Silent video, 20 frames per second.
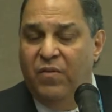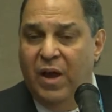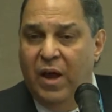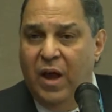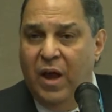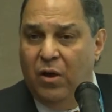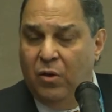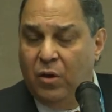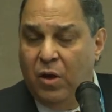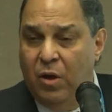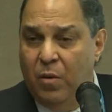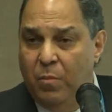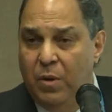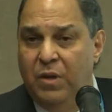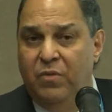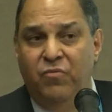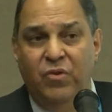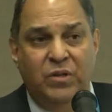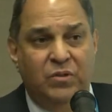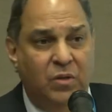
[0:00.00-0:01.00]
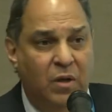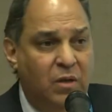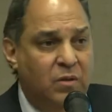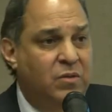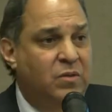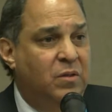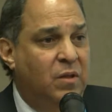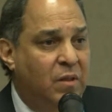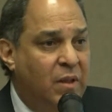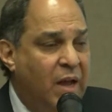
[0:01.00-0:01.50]
outcome and
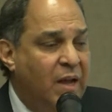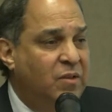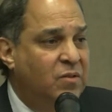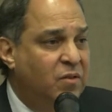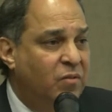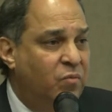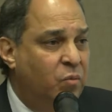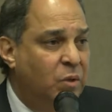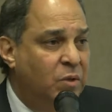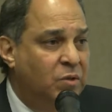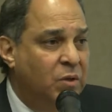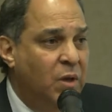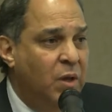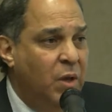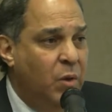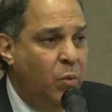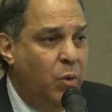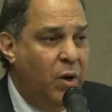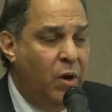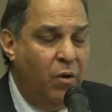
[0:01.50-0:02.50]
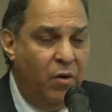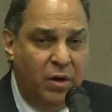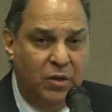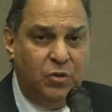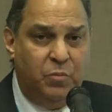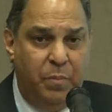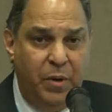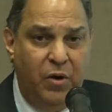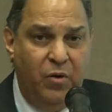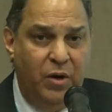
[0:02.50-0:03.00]
results, the likes of which we are
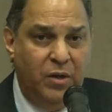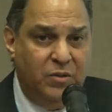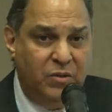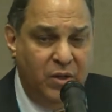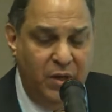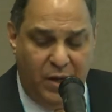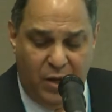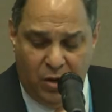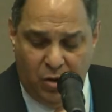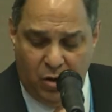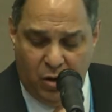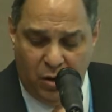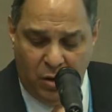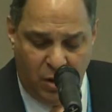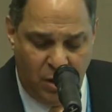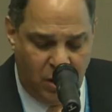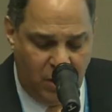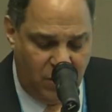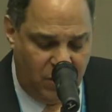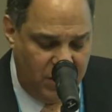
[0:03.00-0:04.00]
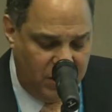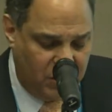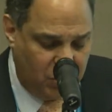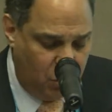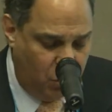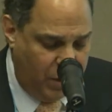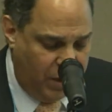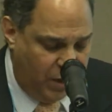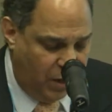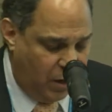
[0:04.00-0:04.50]
experiencing here this
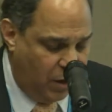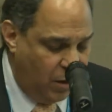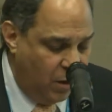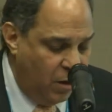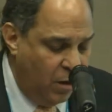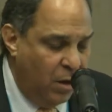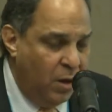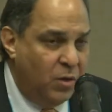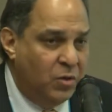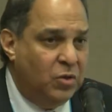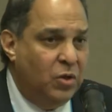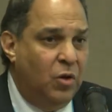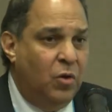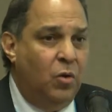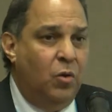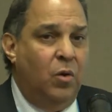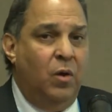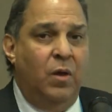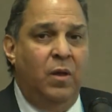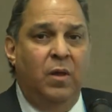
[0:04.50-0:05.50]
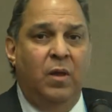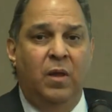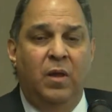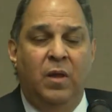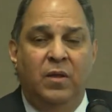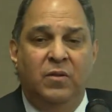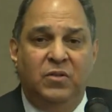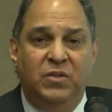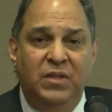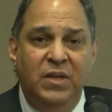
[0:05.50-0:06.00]
week. So,
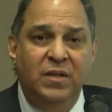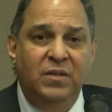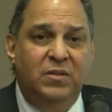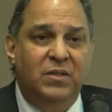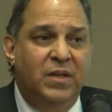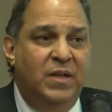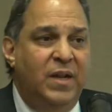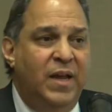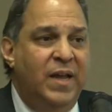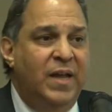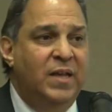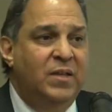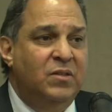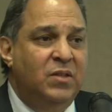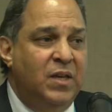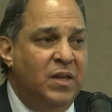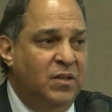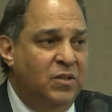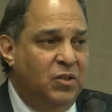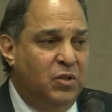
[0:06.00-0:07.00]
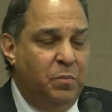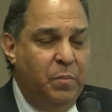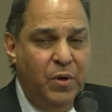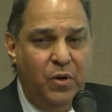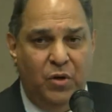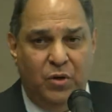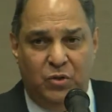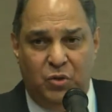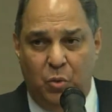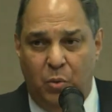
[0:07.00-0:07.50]
since it is his
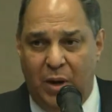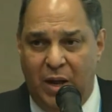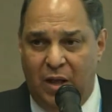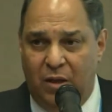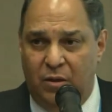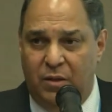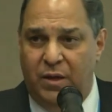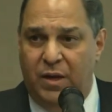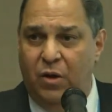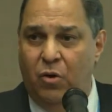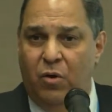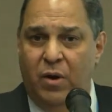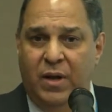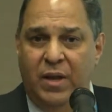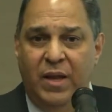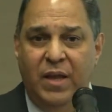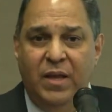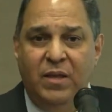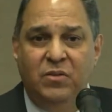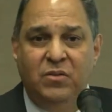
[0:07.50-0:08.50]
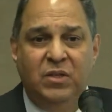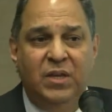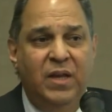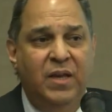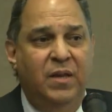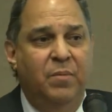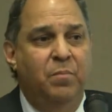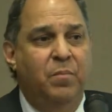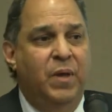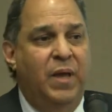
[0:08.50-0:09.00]
spirituality, or it is
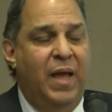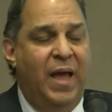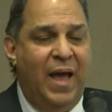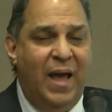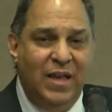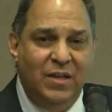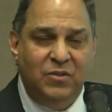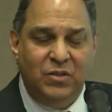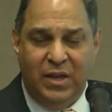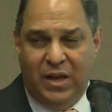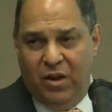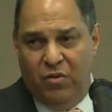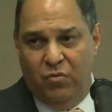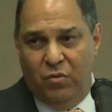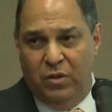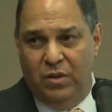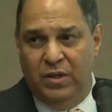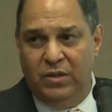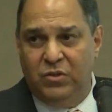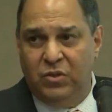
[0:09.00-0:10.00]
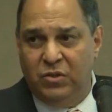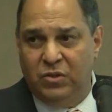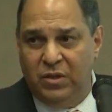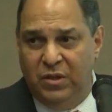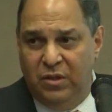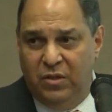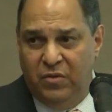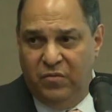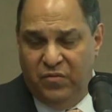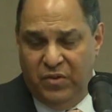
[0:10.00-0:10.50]
him as a religious
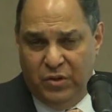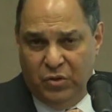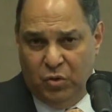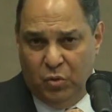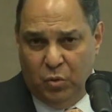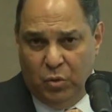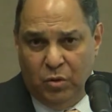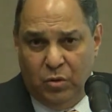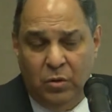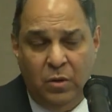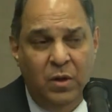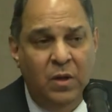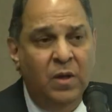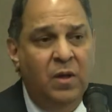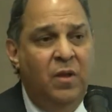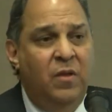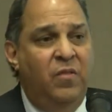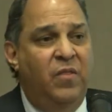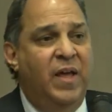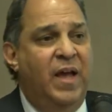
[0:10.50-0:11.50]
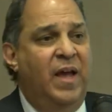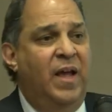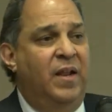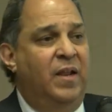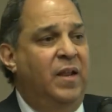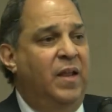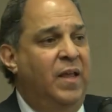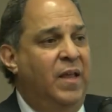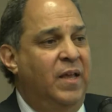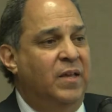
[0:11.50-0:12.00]
individual that
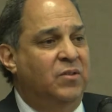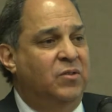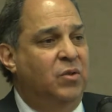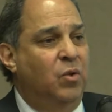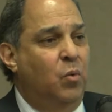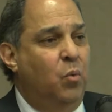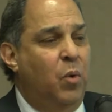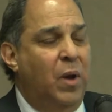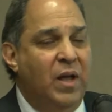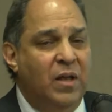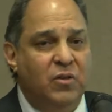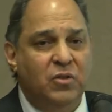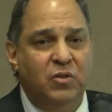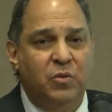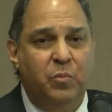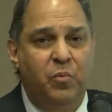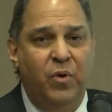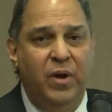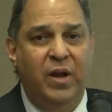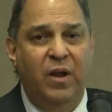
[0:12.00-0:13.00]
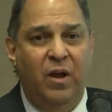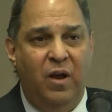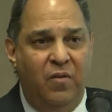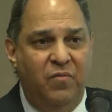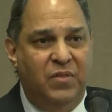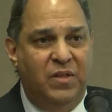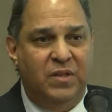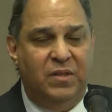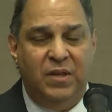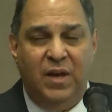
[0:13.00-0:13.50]
is the wellspring
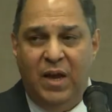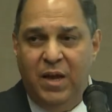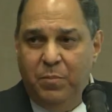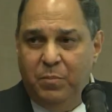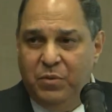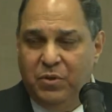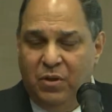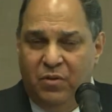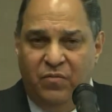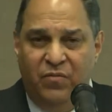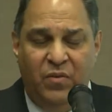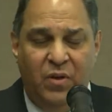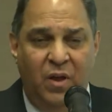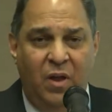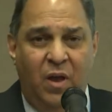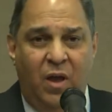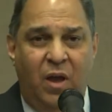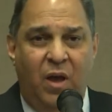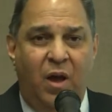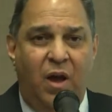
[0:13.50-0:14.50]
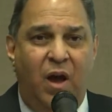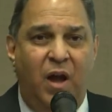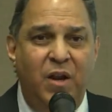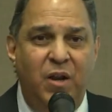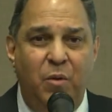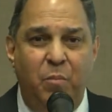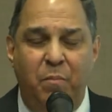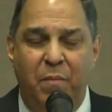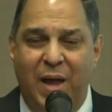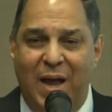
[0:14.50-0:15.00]
of the types of
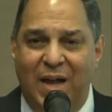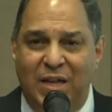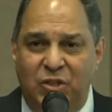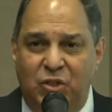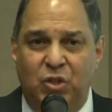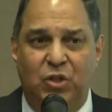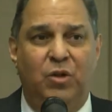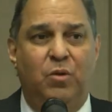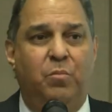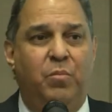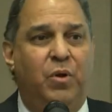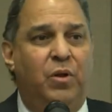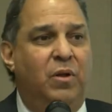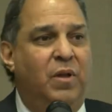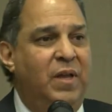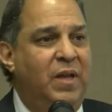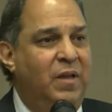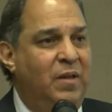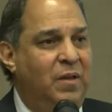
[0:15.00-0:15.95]
unimaginable